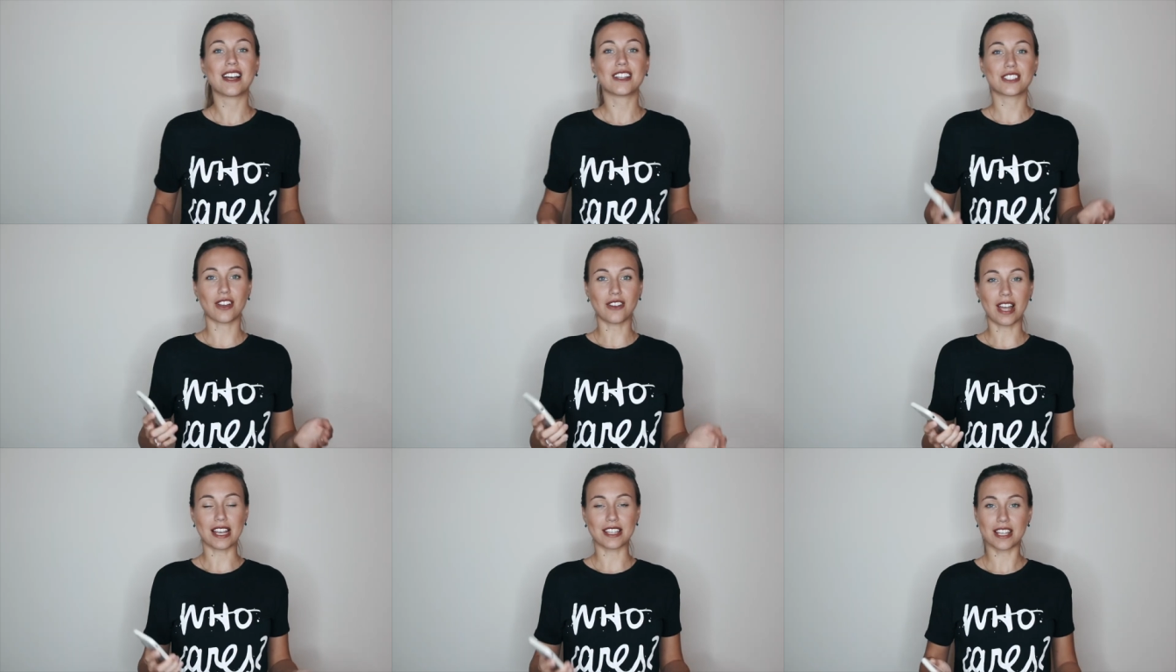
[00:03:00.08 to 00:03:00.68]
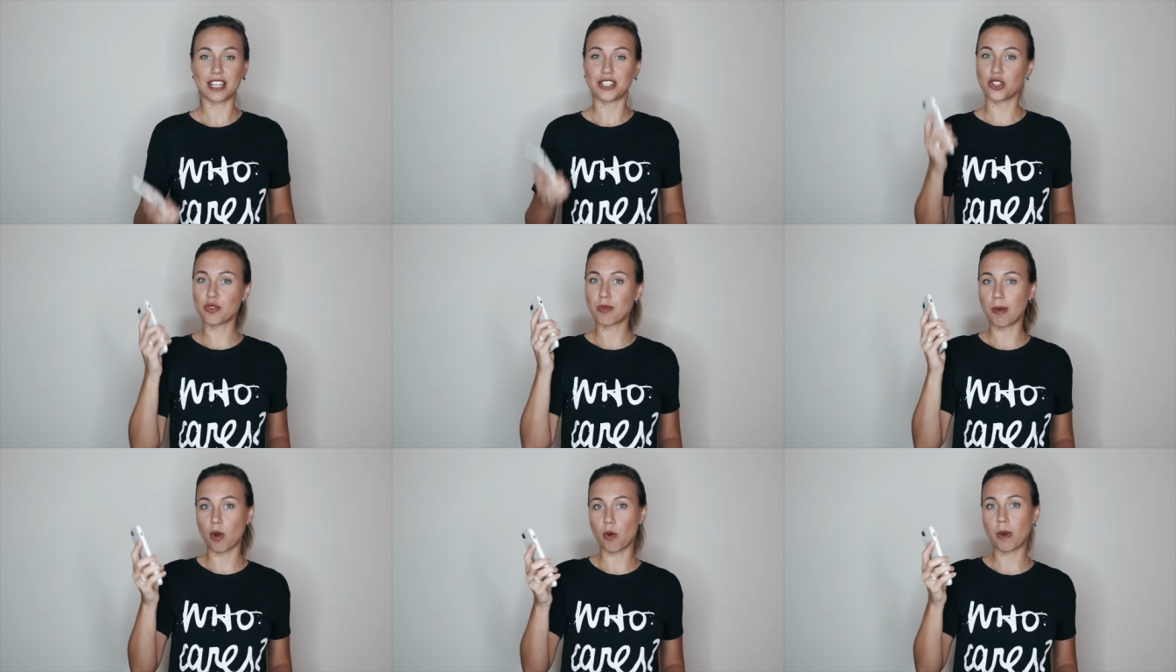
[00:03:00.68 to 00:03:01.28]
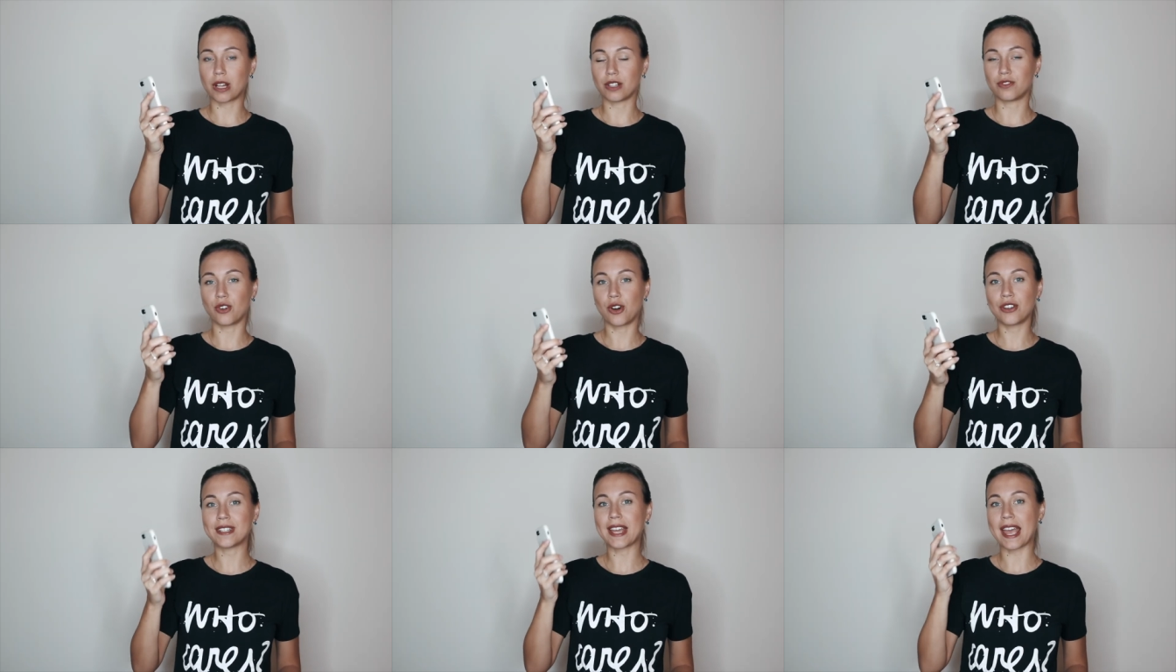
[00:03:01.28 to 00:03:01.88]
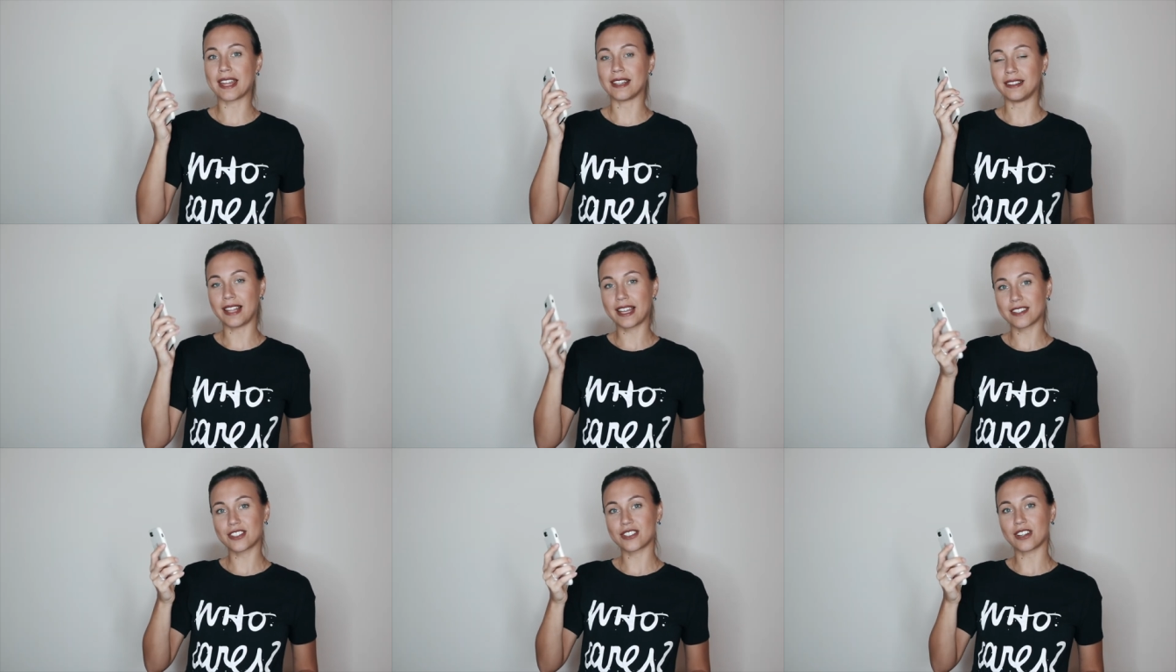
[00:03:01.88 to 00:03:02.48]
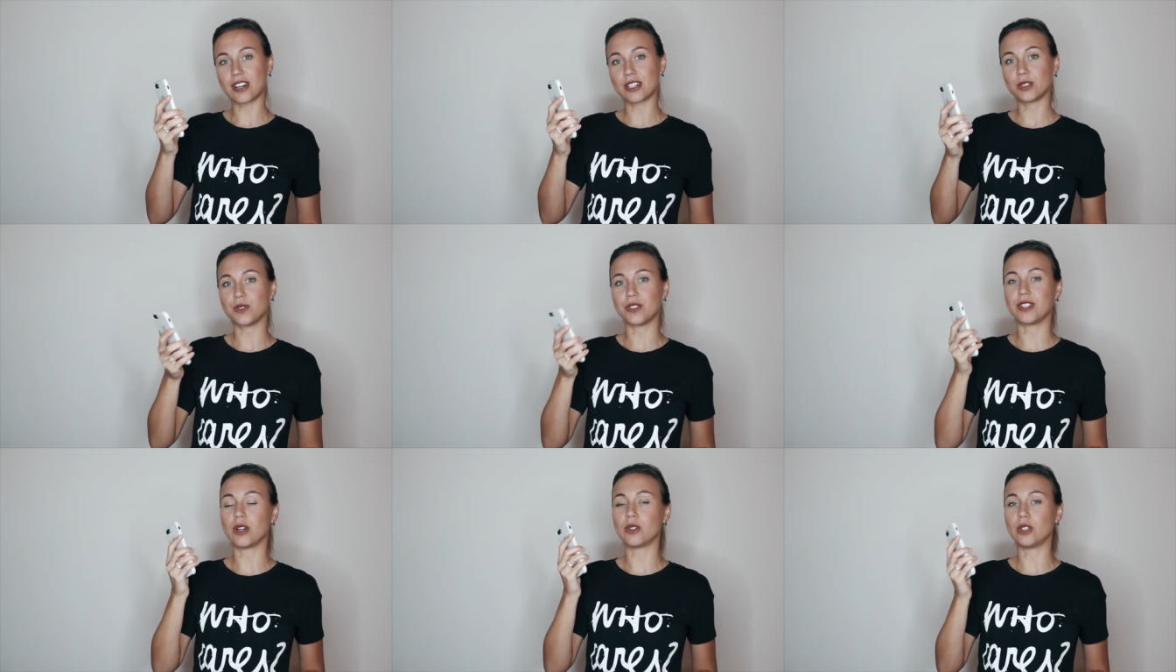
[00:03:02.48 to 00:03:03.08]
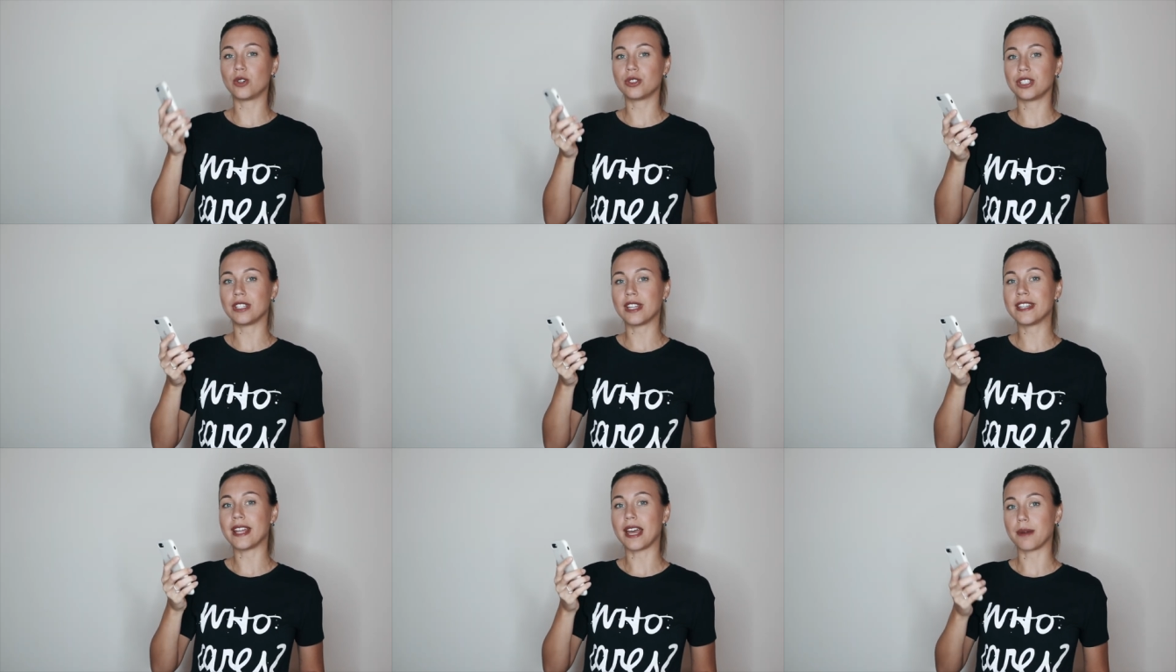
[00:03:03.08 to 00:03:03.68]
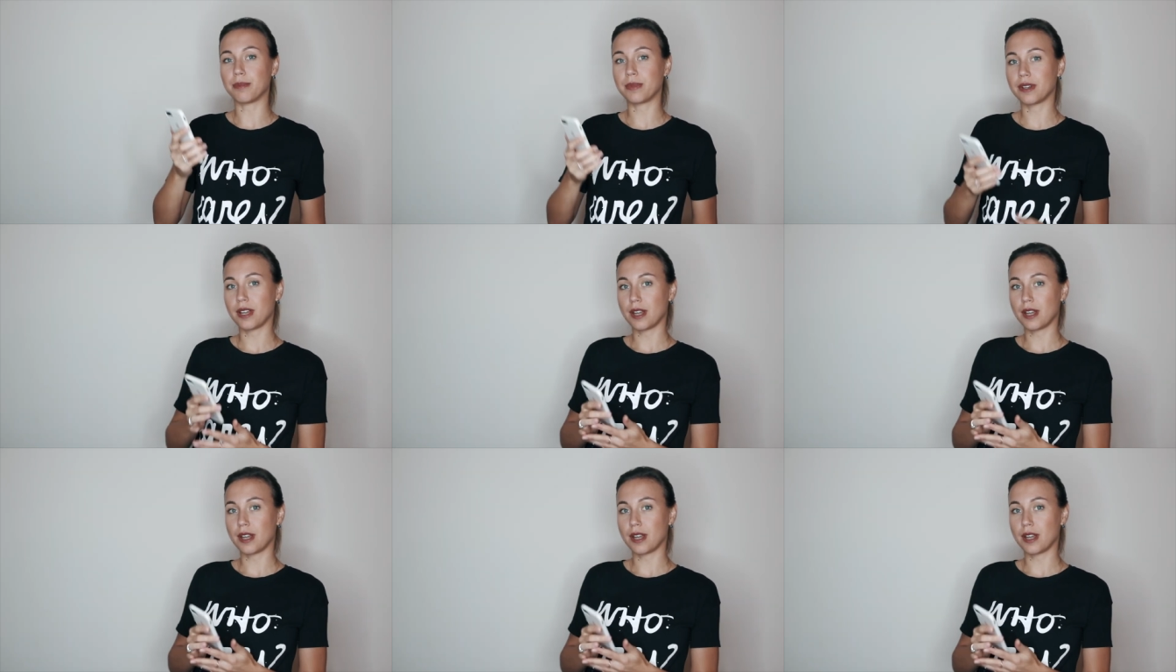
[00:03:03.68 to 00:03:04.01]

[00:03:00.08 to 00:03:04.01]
So guys, I took my mobile phone, and let's start with downloading an app.